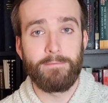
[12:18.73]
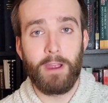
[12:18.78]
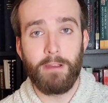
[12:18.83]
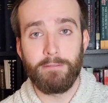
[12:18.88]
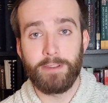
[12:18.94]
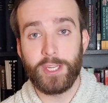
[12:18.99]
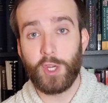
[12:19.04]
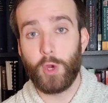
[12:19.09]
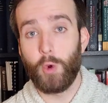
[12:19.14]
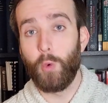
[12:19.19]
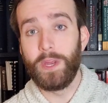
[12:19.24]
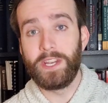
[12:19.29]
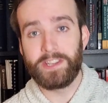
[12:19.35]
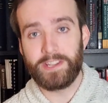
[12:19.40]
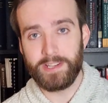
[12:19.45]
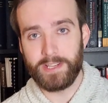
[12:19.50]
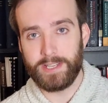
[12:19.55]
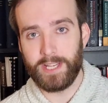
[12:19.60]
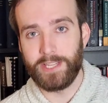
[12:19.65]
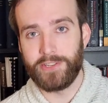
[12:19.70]
very
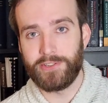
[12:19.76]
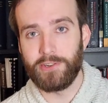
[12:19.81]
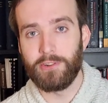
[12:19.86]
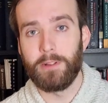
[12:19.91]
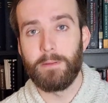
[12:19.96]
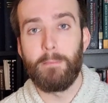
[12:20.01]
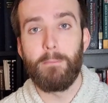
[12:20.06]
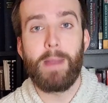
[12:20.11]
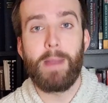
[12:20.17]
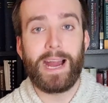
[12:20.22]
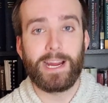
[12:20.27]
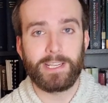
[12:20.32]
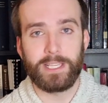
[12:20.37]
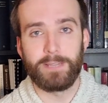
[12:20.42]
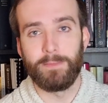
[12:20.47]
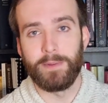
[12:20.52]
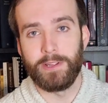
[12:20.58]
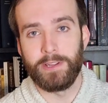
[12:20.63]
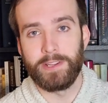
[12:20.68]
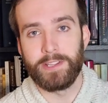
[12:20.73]
quintessential
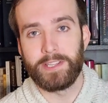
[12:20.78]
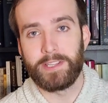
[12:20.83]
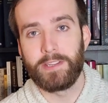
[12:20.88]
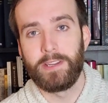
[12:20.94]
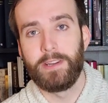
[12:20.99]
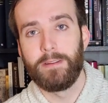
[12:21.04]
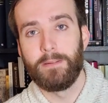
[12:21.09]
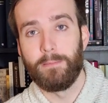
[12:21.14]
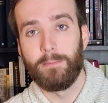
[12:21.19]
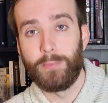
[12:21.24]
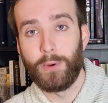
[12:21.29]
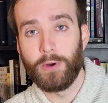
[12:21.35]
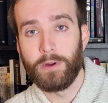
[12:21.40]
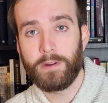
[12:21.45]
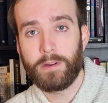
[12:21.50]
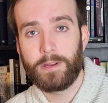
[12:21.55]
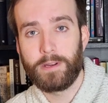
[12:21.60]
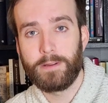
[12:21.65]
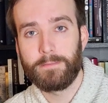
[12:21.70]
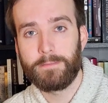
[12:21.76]
maximalist
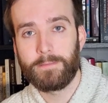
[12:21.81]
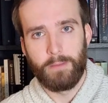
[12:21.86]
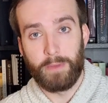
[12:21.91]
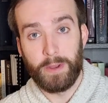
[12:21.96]
book.